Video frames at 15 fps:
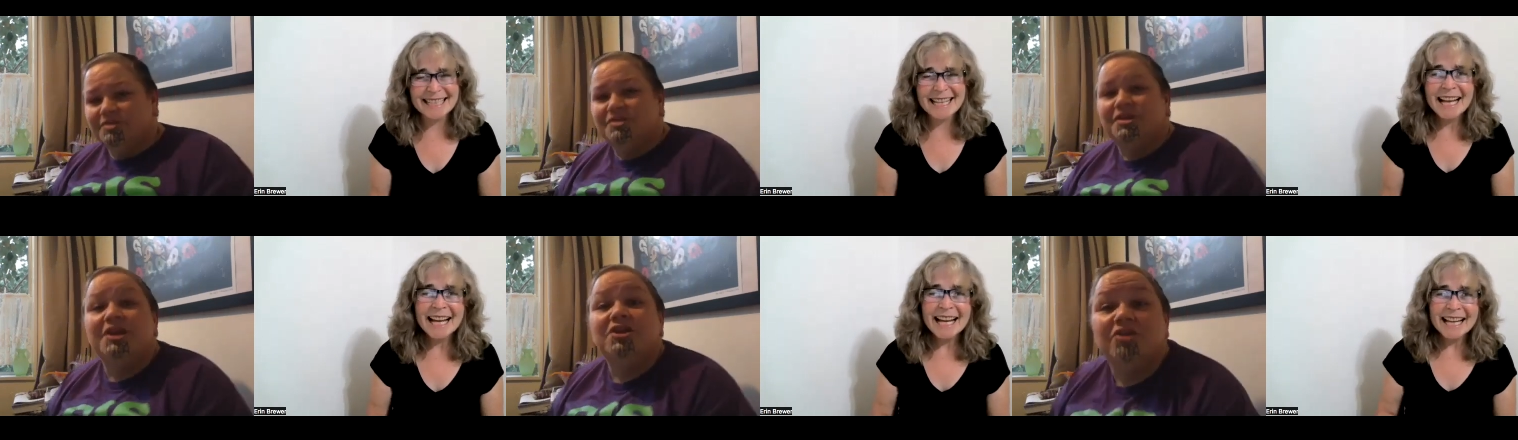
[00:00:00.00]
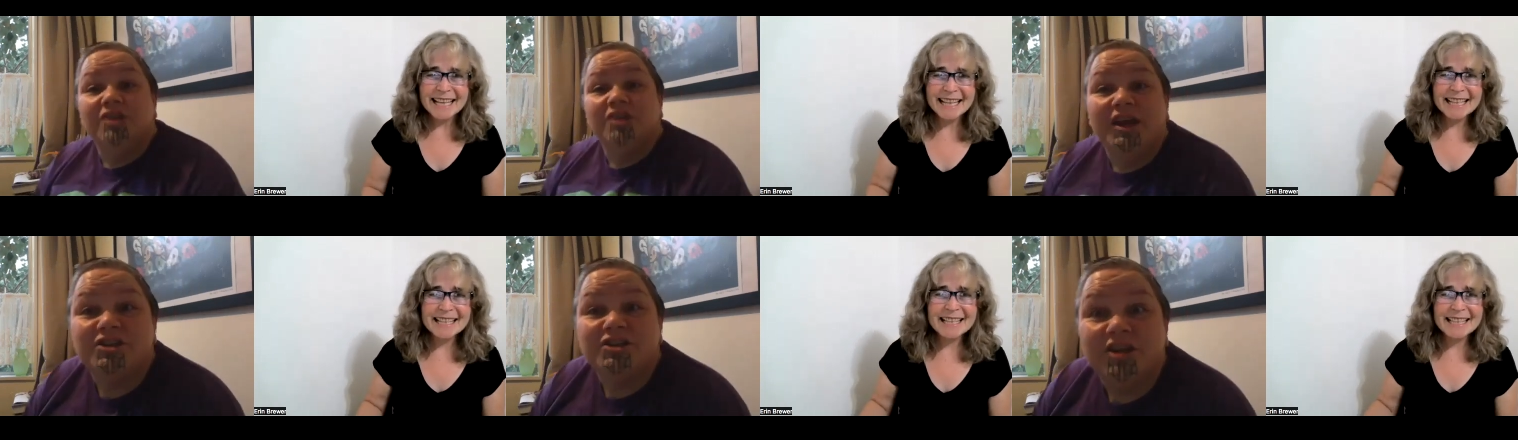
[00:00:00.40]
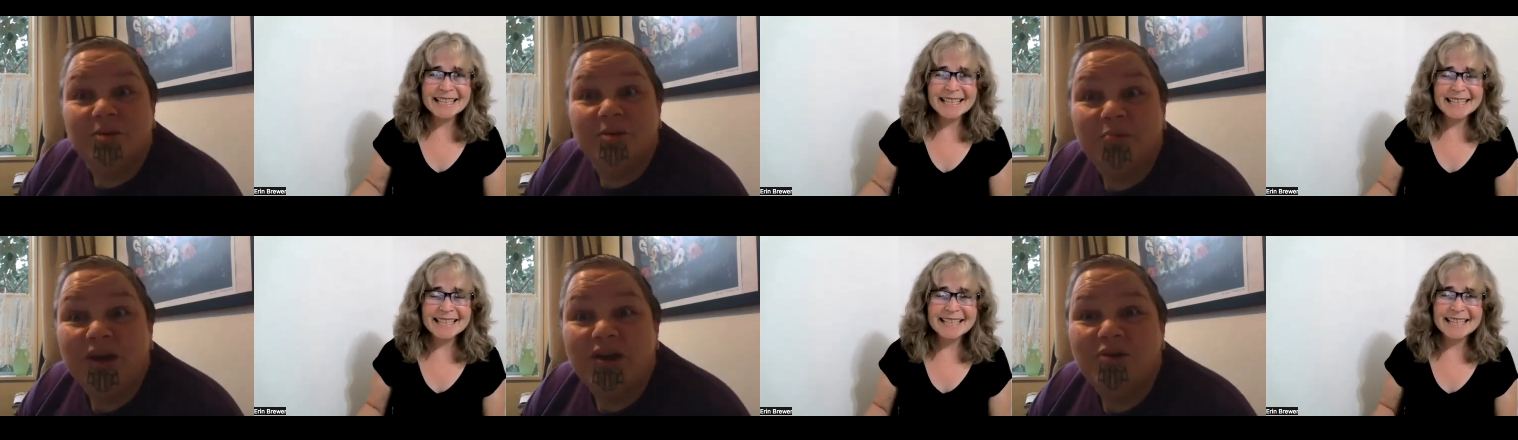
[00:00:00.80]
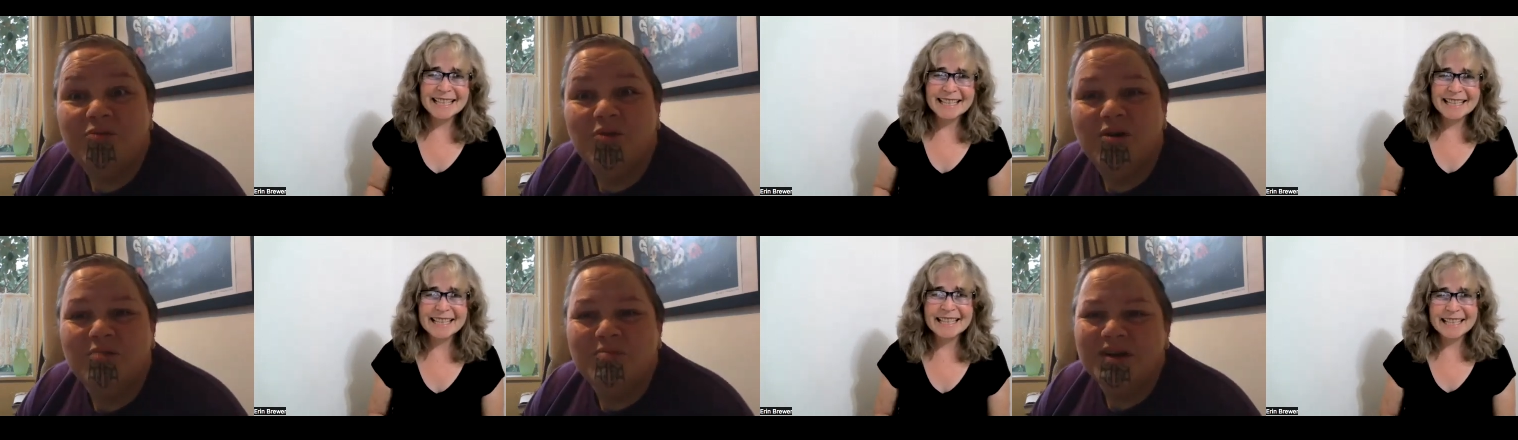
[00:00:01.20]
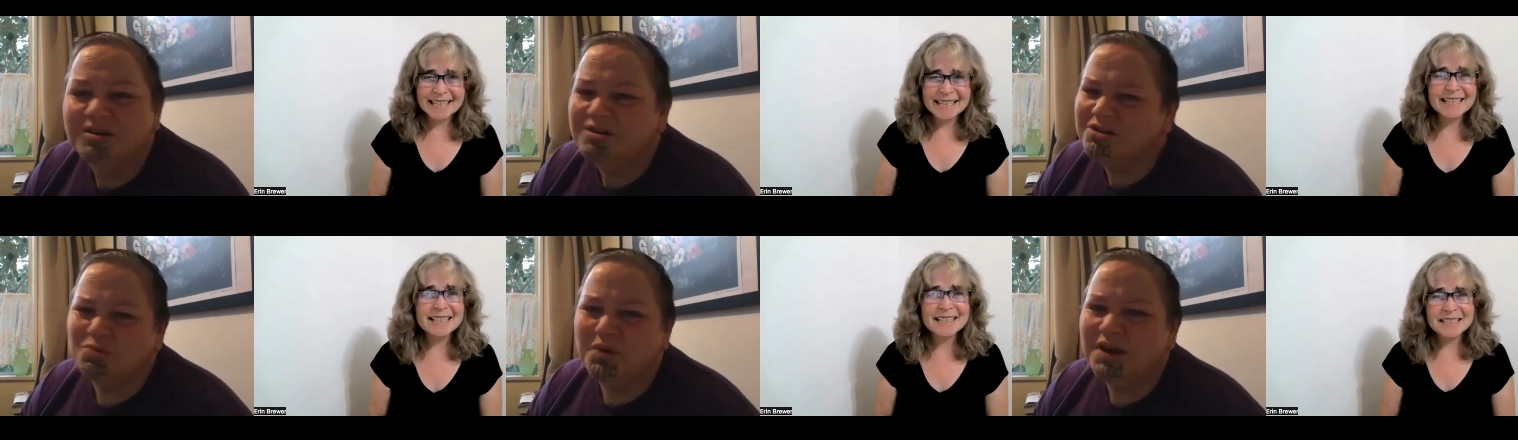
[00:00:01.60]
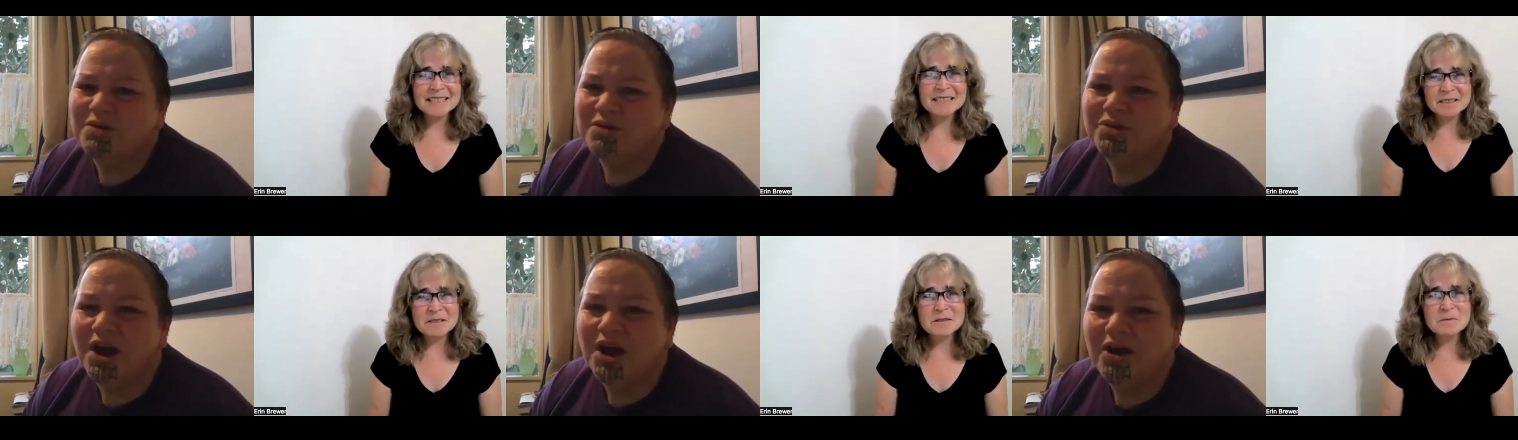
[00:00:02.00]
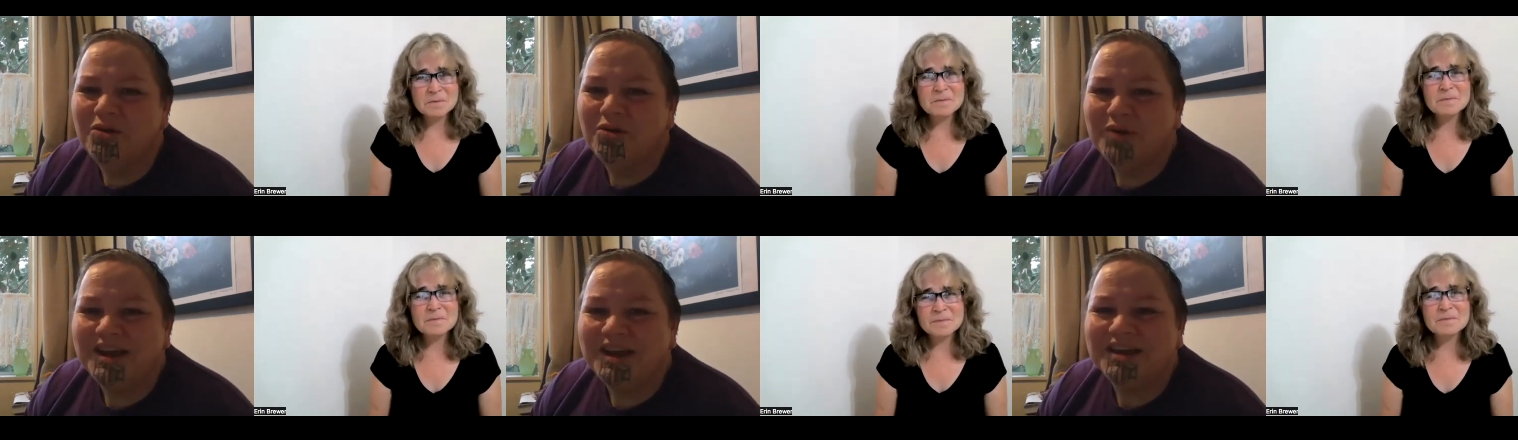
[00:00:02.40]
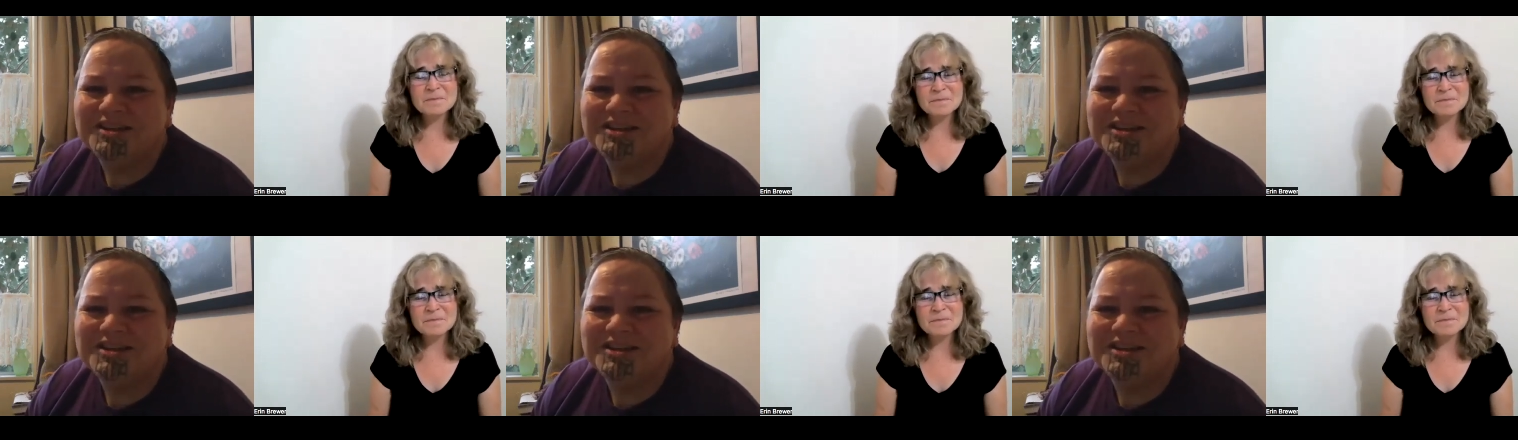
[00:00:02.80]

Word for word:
Speaker 1: then you'd actually be a woman. Because we all know we could